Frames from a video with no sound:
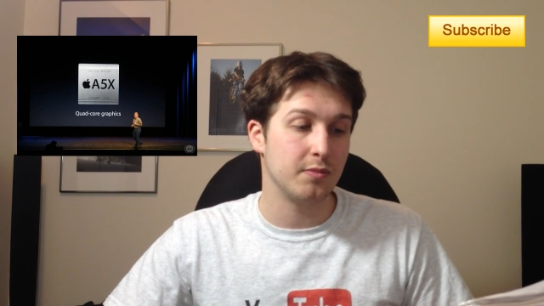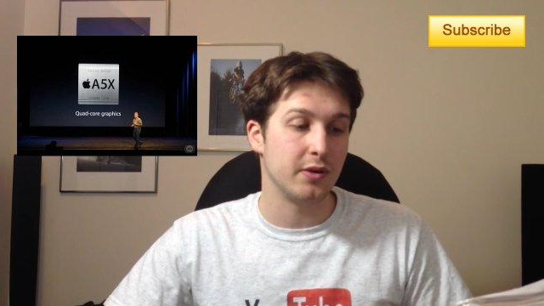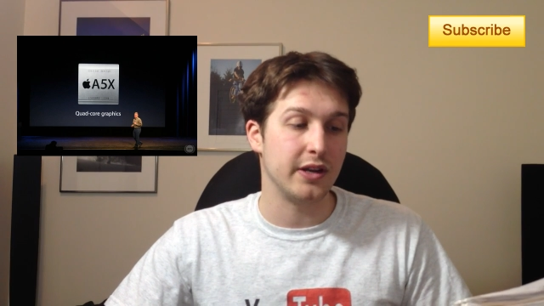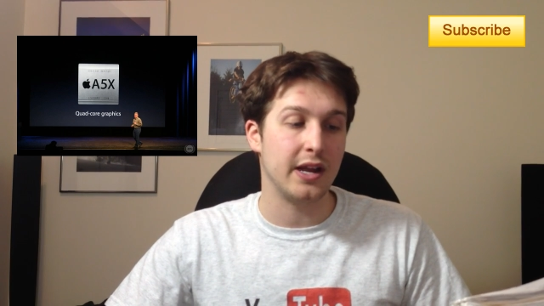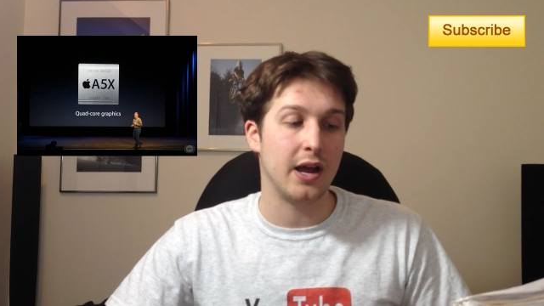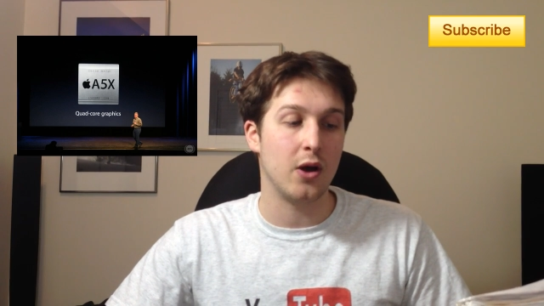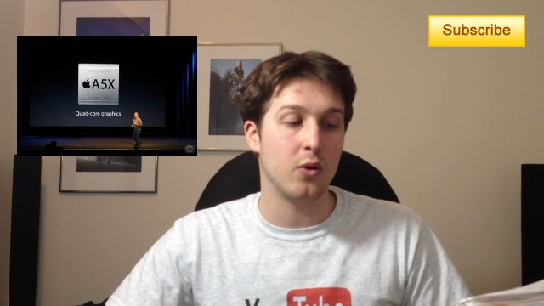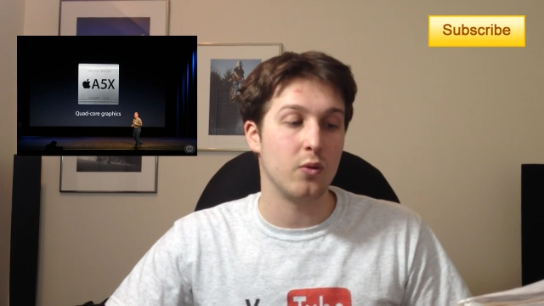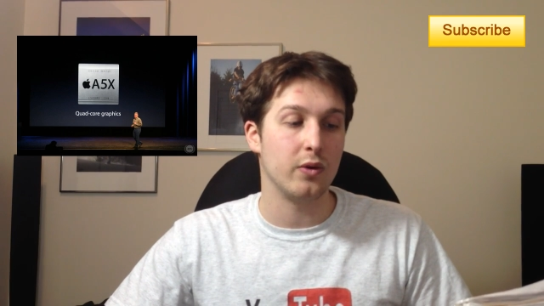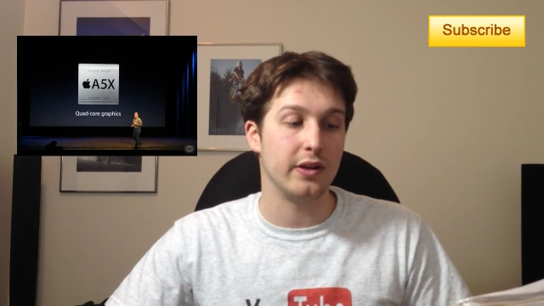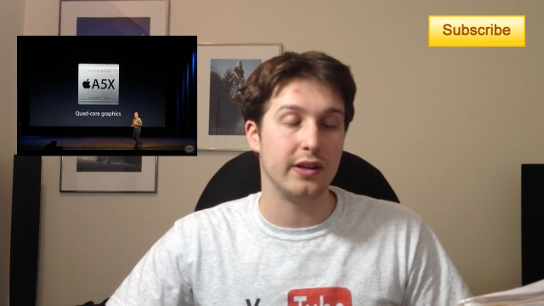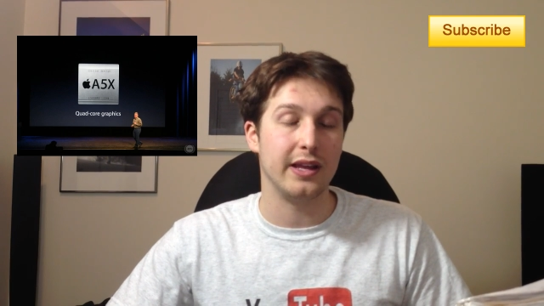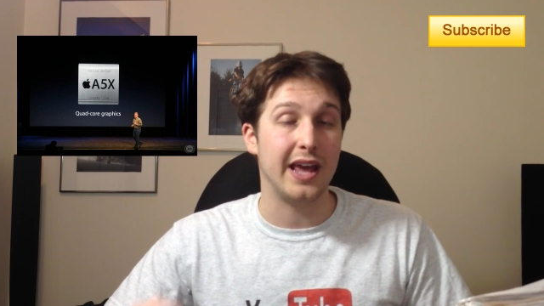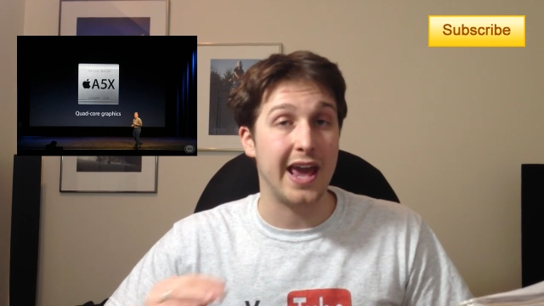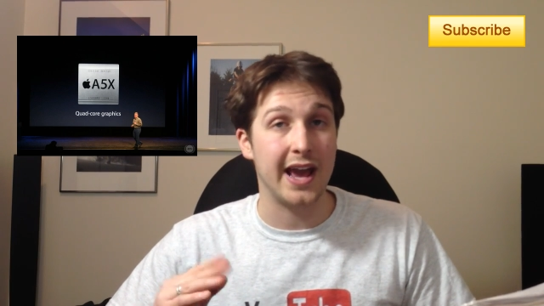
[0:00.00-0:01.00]
but now
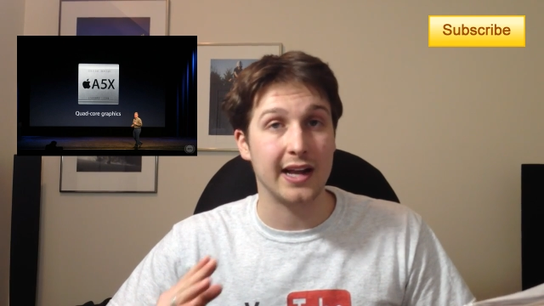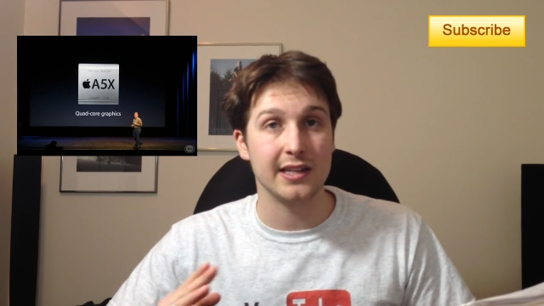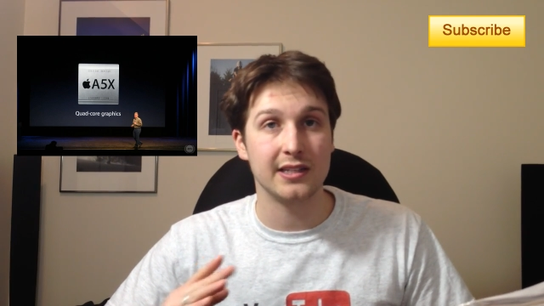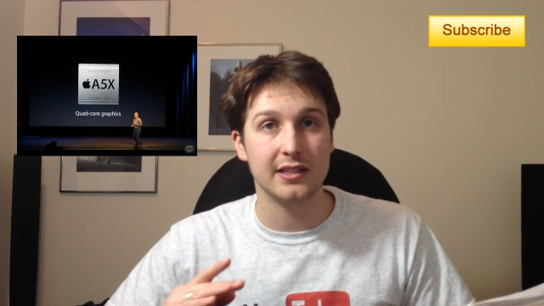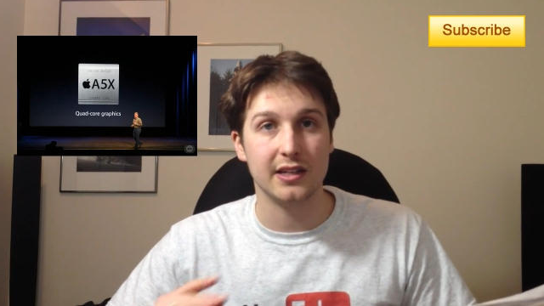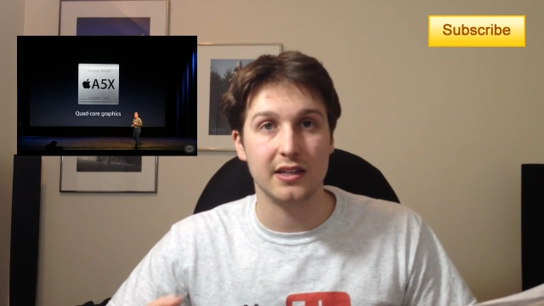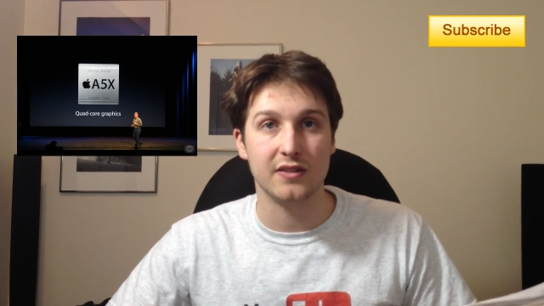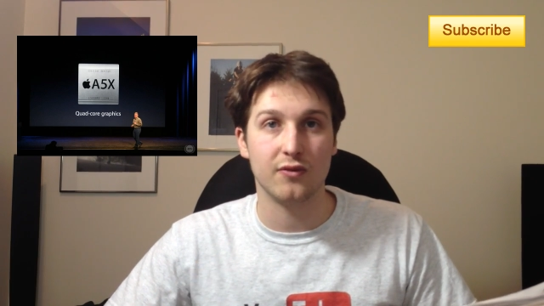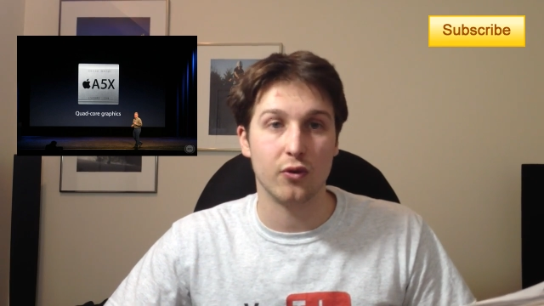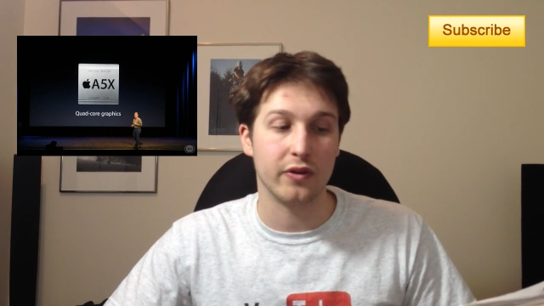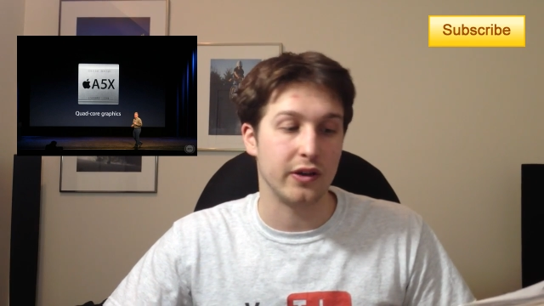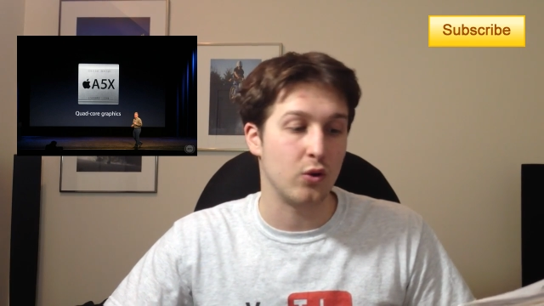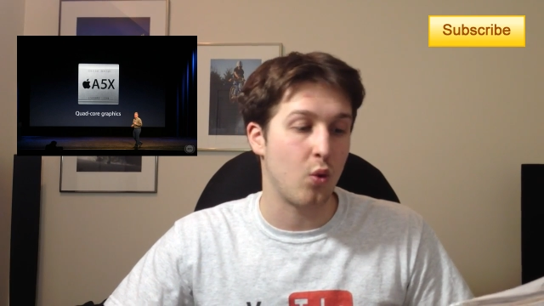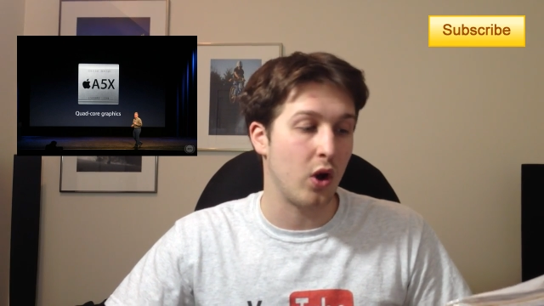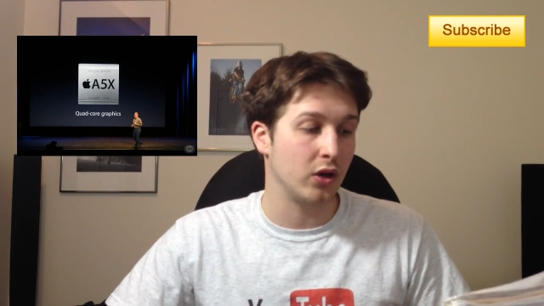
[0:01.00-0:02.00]
X is for the
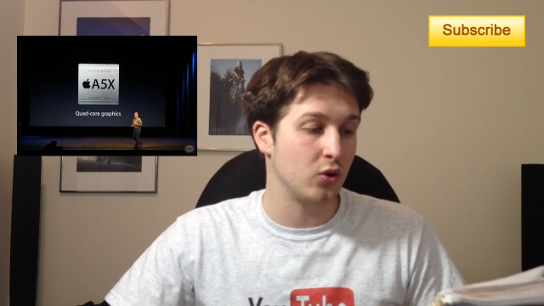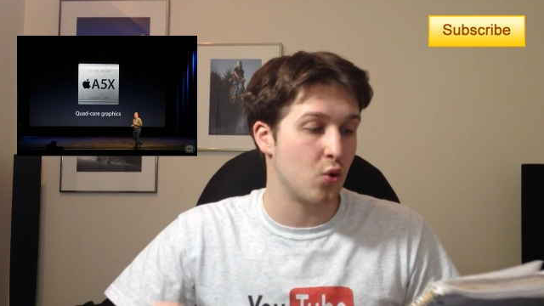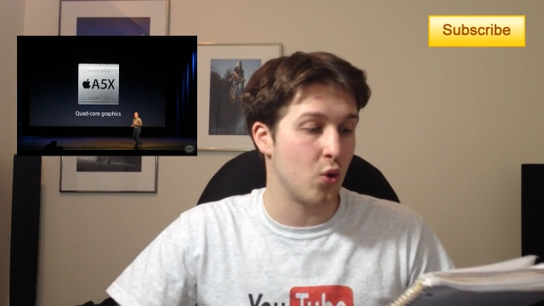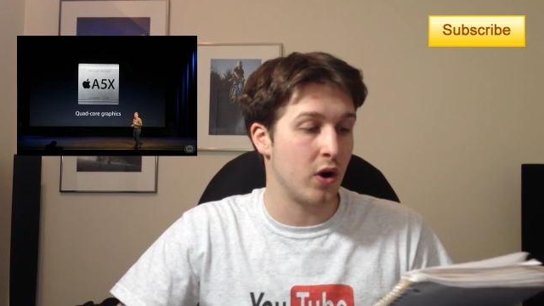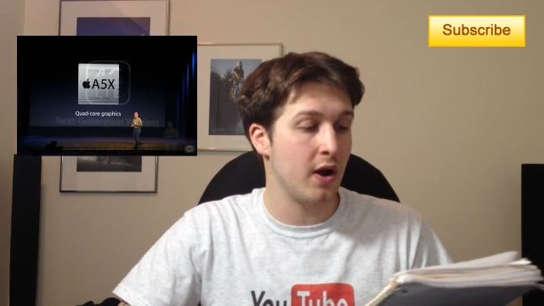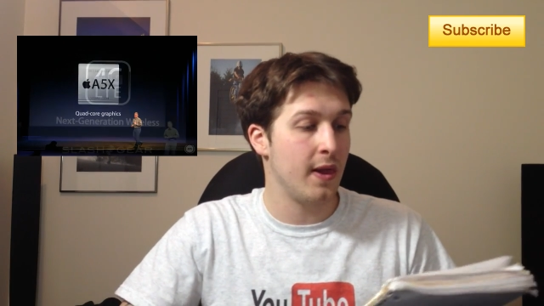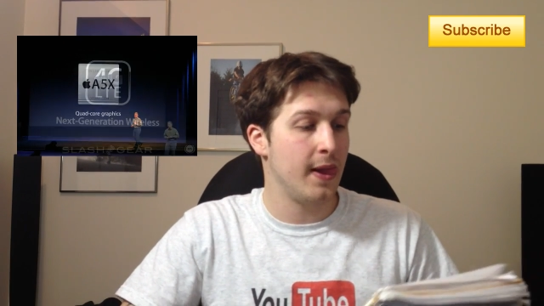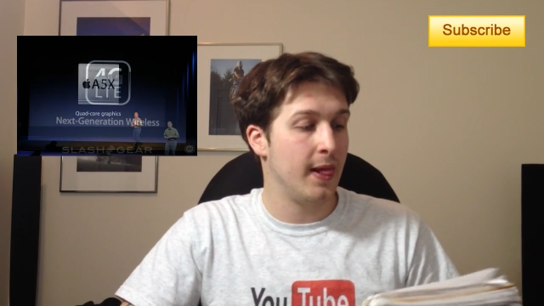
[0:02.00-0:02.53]
quad-core.